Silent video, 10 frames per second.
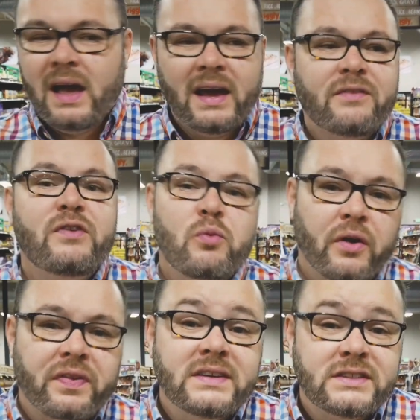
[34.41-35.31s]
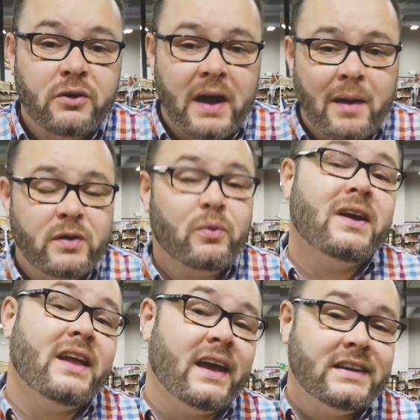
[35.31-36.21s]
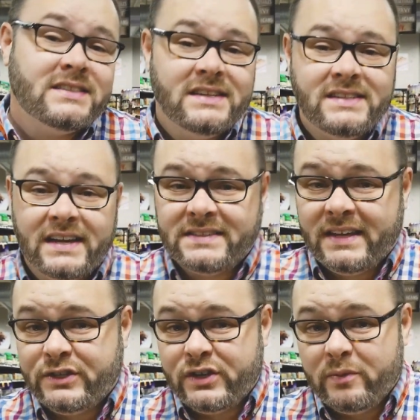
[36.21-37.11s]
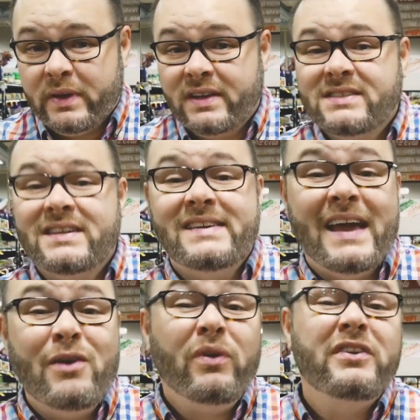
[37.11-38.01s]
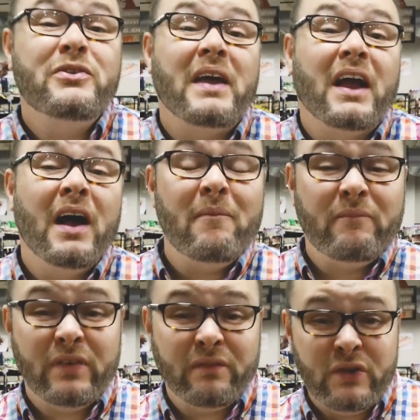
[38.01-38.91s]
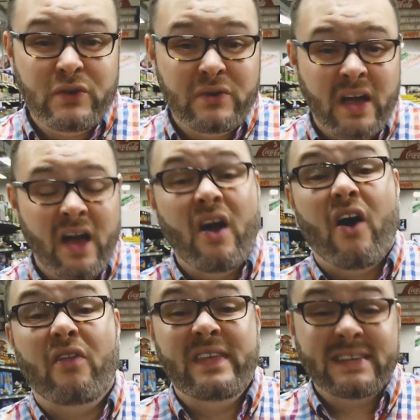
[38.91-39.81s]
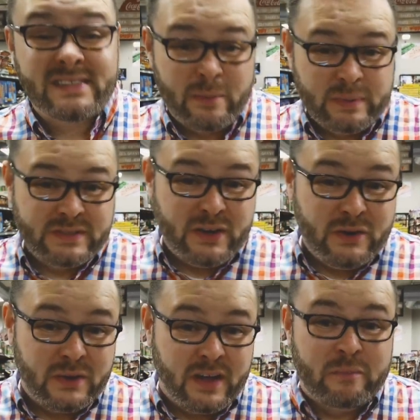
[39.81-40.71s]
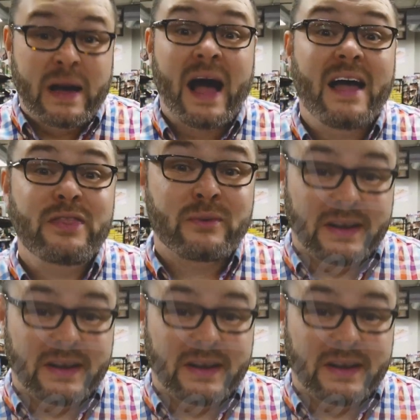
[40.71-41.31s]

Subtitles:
I got a few more things to grab, then we're gonna head to the test kitchen because today we're doing comfort food on this episode of Behind the